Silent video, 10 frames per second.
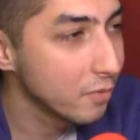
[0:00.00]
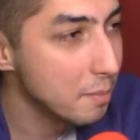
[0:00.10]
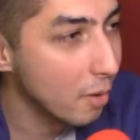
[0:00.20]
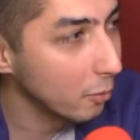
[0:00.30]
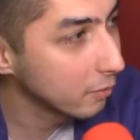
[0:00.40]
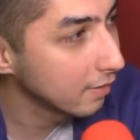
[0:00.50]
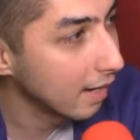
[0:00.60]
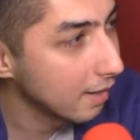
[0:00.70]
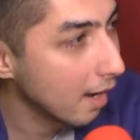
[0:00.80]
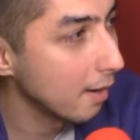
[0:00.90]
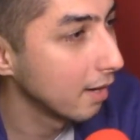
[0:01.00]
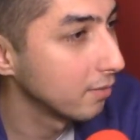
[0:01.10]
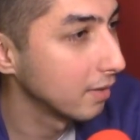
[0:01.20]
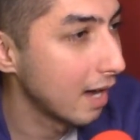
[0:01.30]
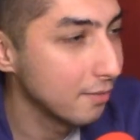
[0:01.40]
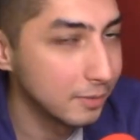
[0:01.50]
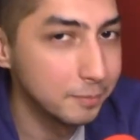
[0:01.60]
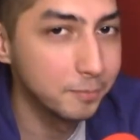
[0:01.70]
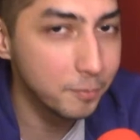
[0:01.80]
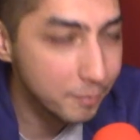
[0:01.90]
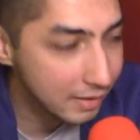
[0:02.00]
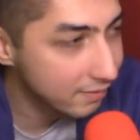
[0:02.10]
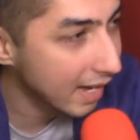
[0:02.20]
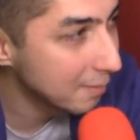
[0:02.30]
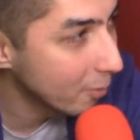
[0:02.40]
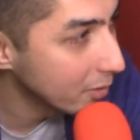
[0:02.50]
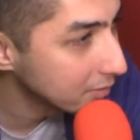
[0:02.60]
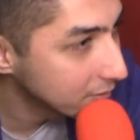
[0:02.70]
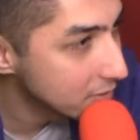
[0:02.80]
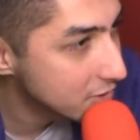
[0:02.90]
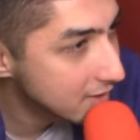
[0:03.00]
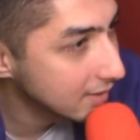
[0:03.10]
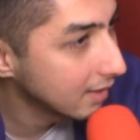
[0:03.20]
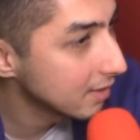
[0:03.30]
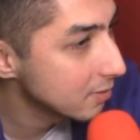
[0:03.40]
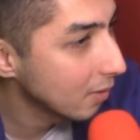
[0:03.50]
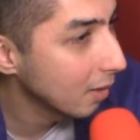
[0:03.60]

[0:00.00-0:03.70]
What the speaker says: them both. I have a big fanboy for GTA as well,